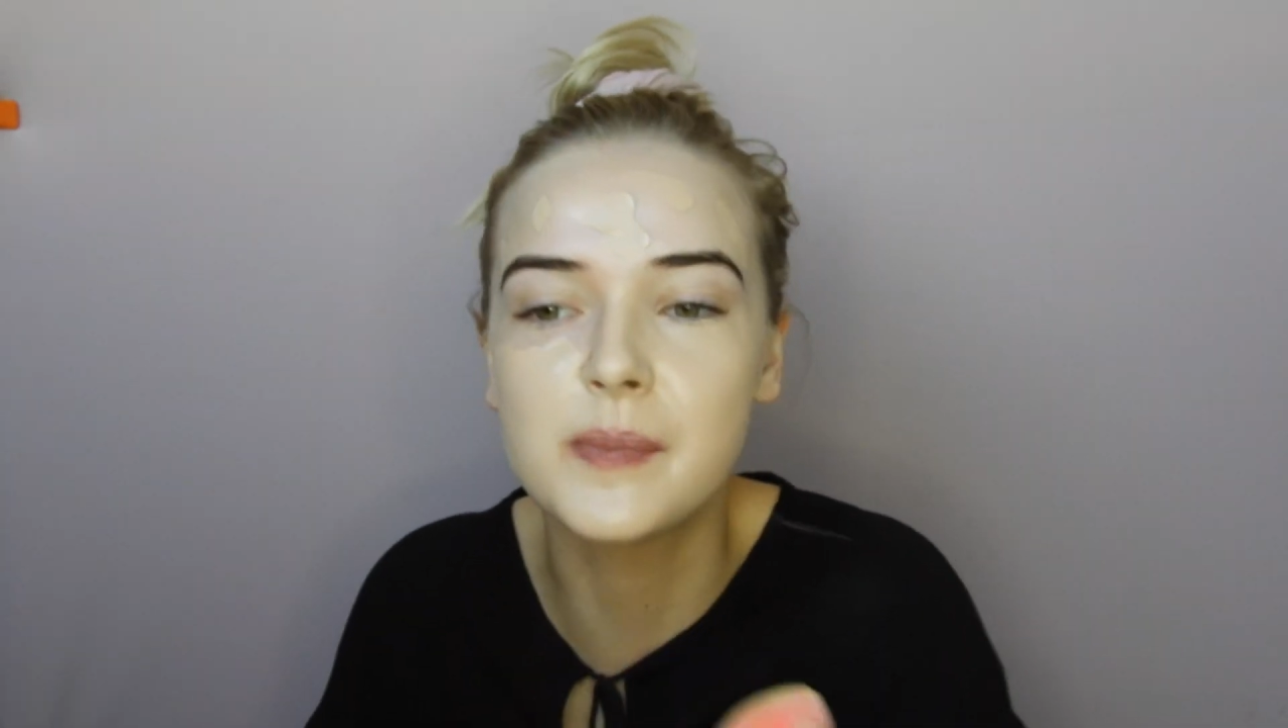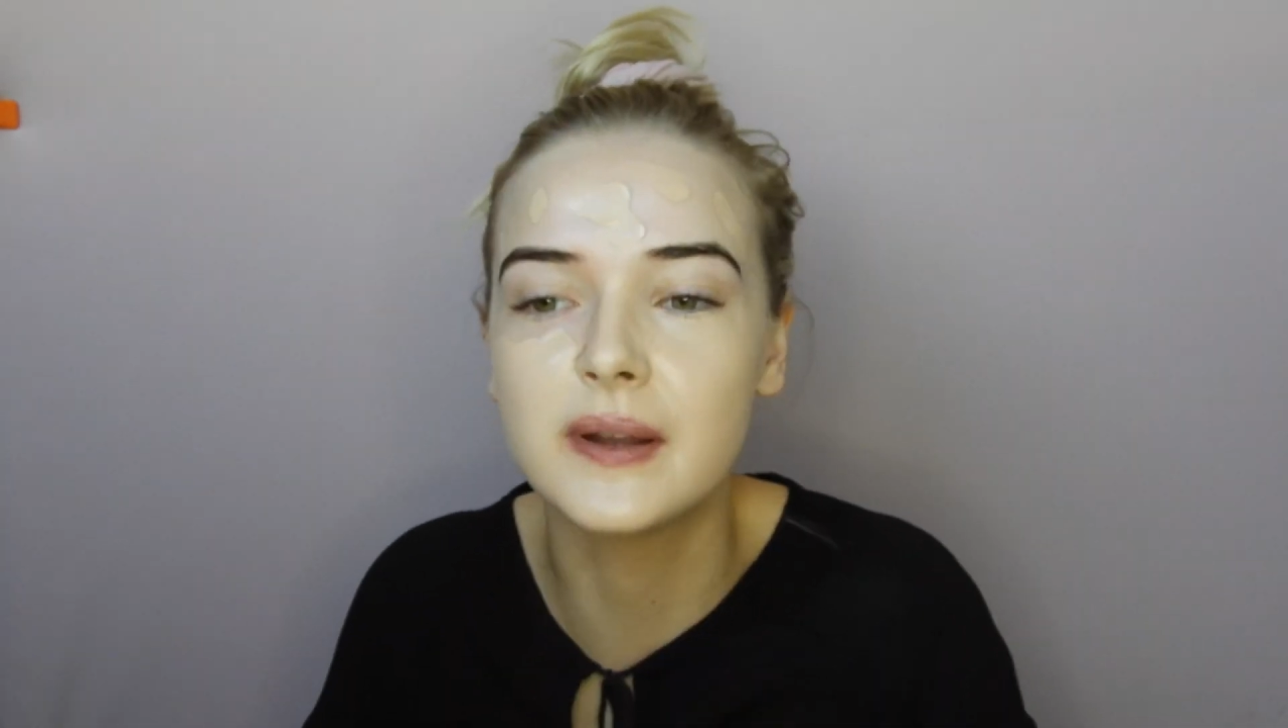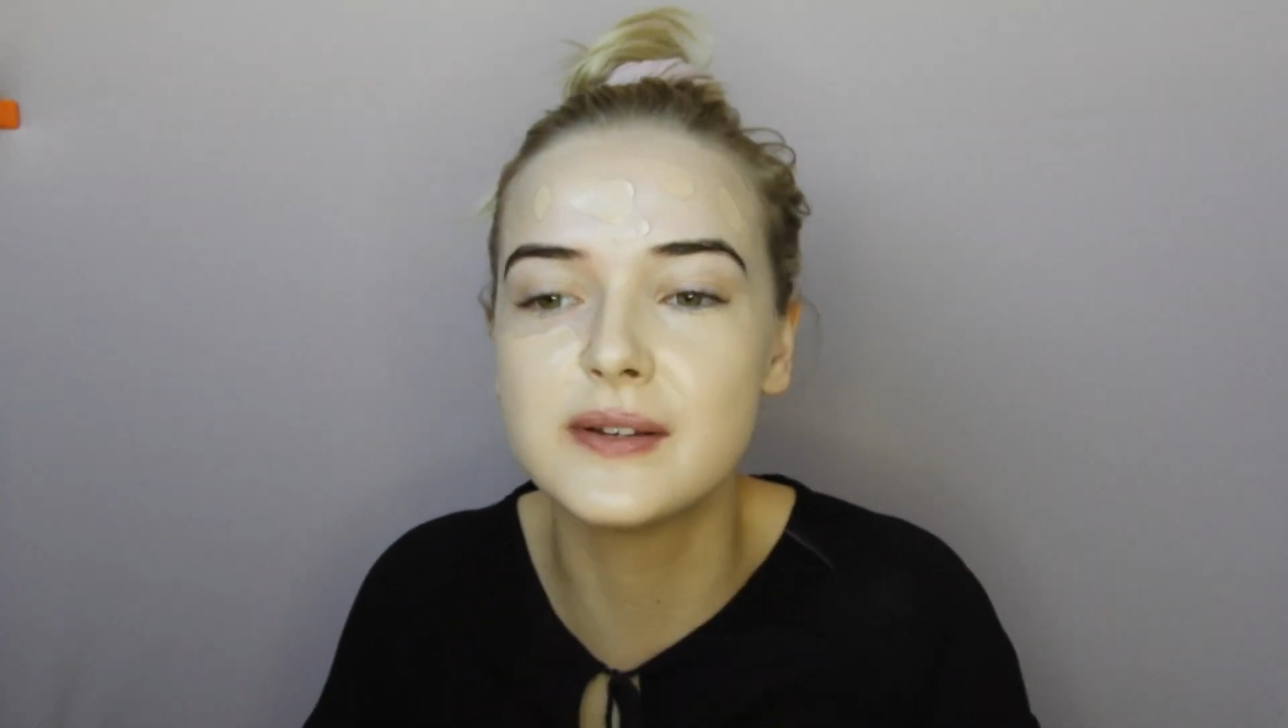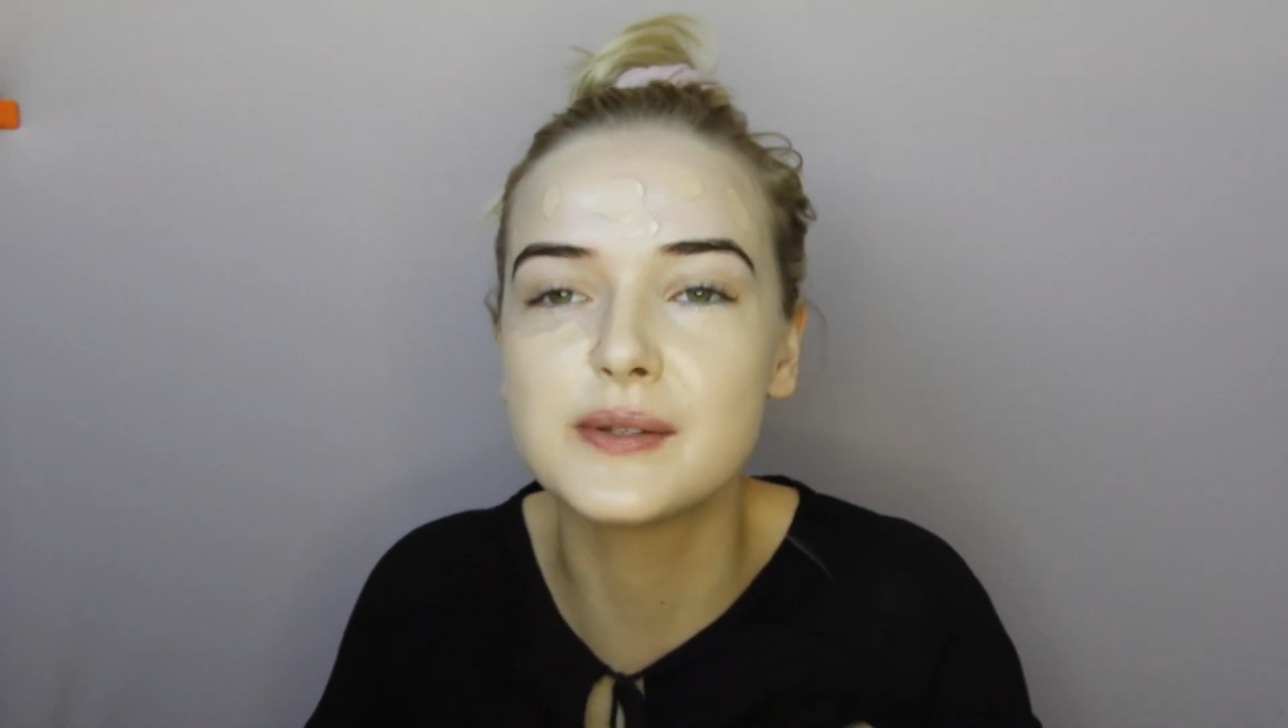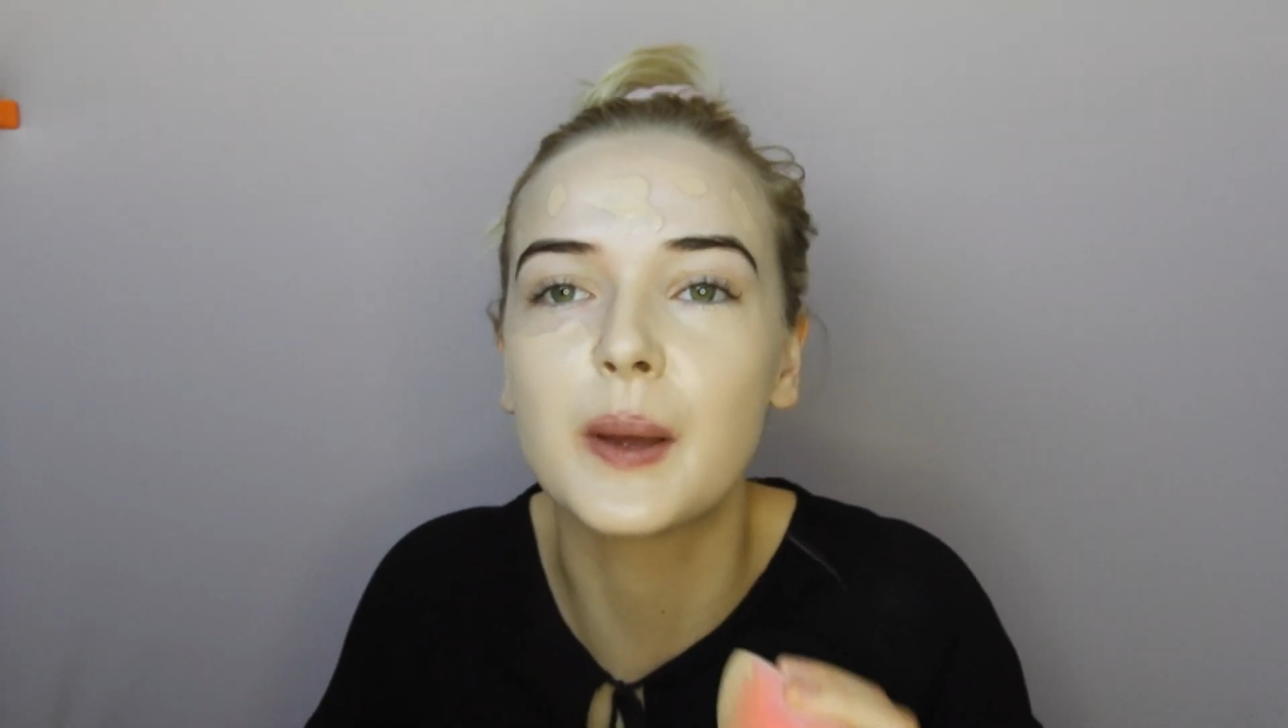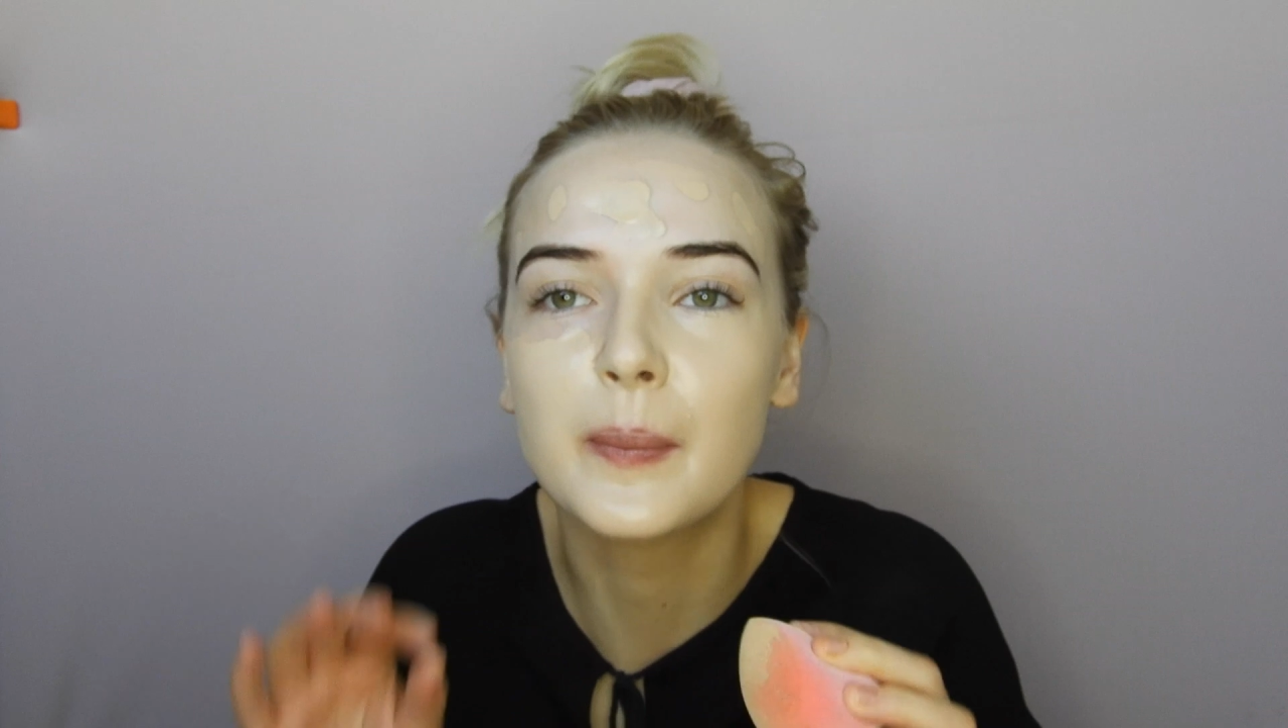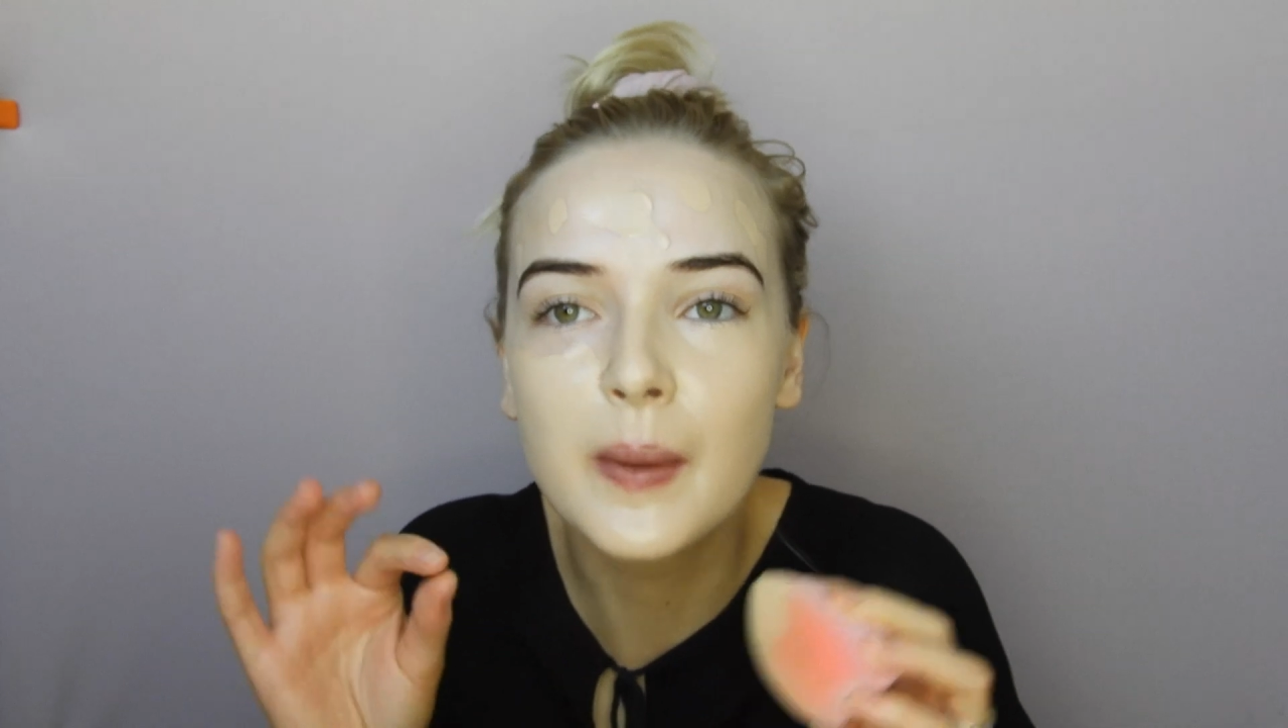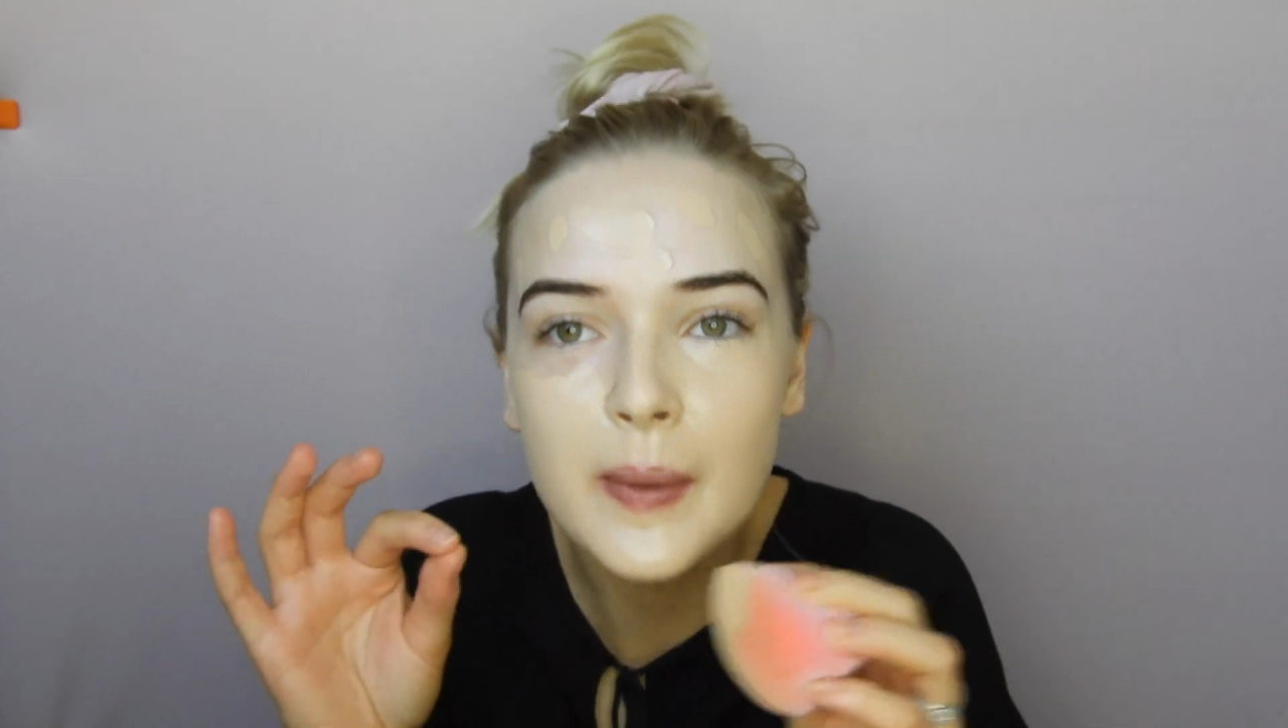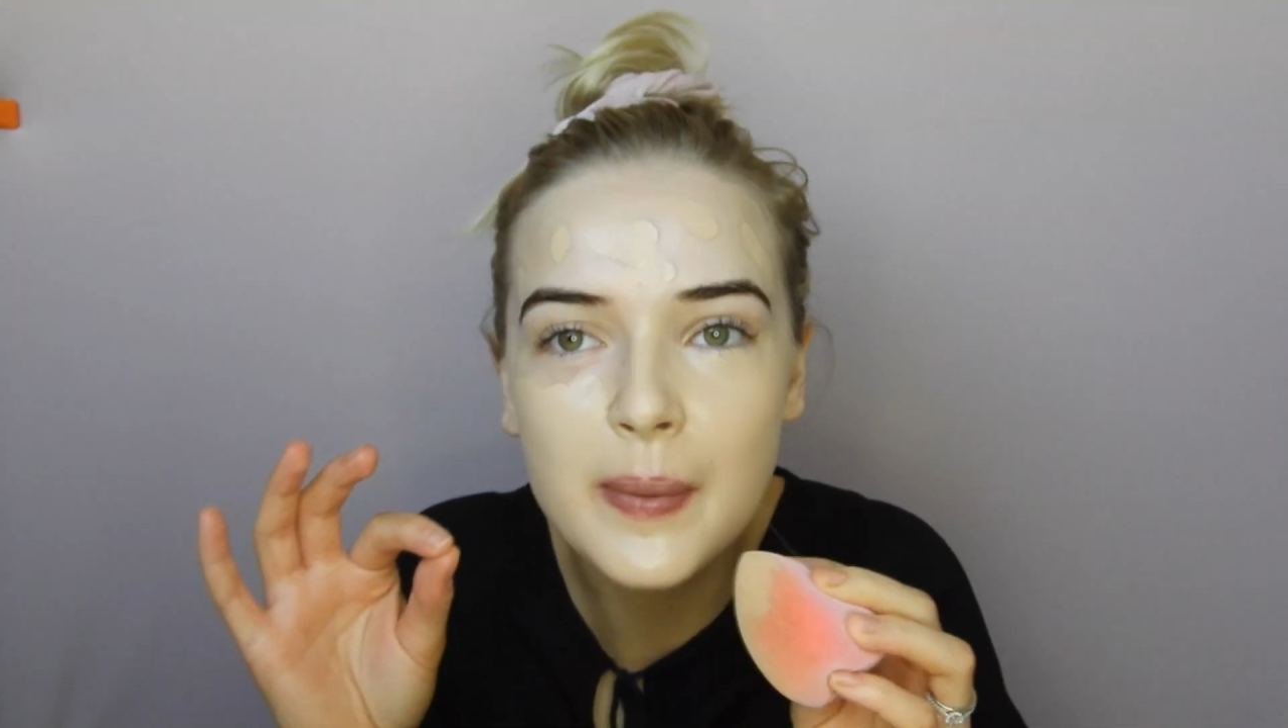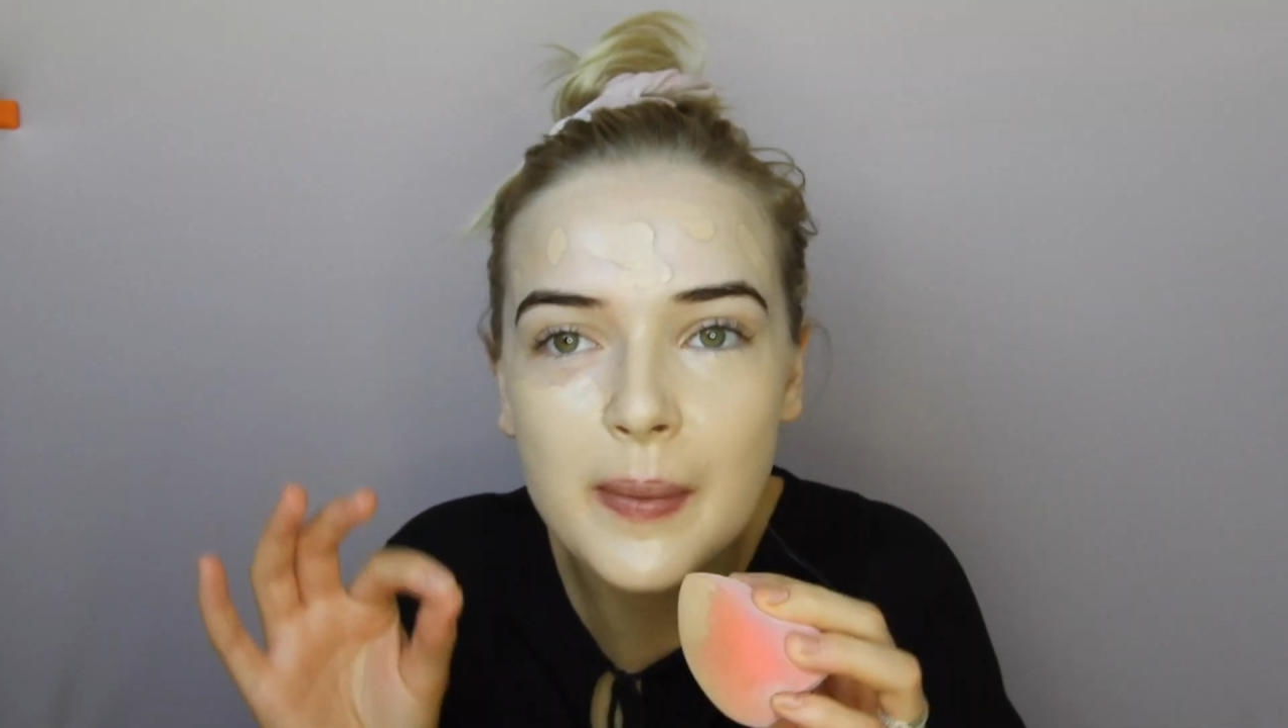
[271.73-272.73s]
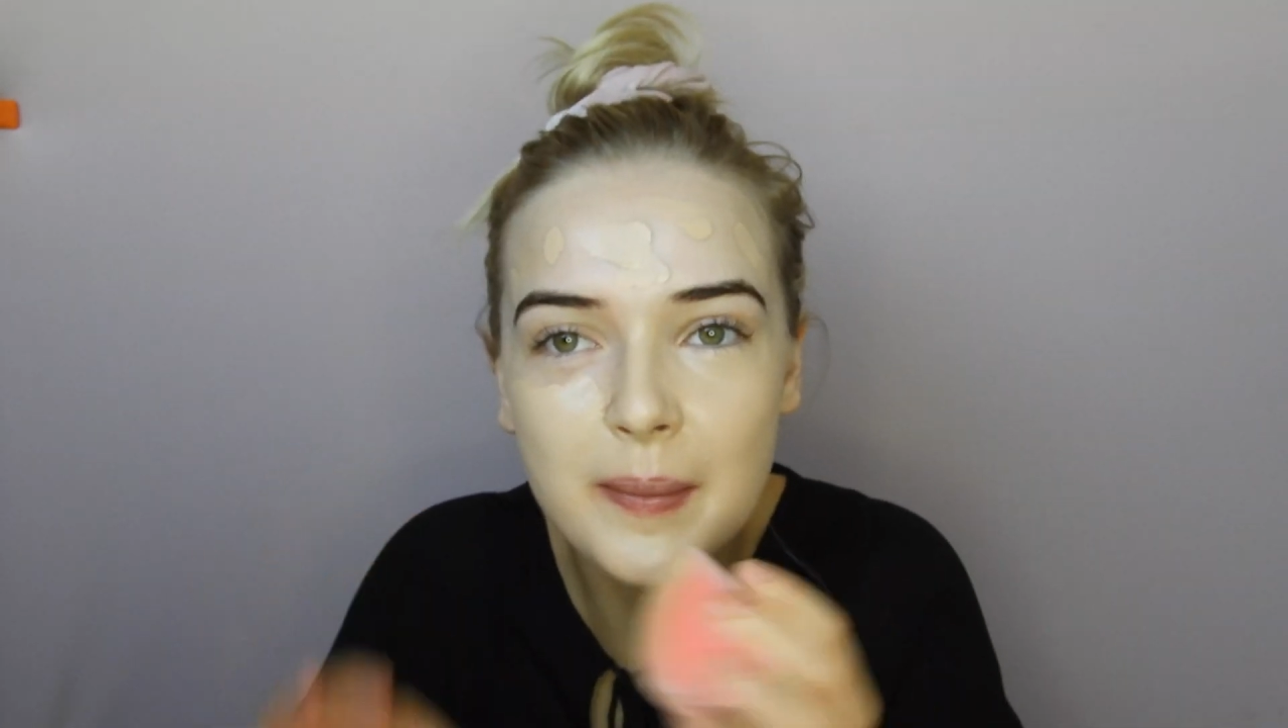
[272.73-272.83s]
This sponge is like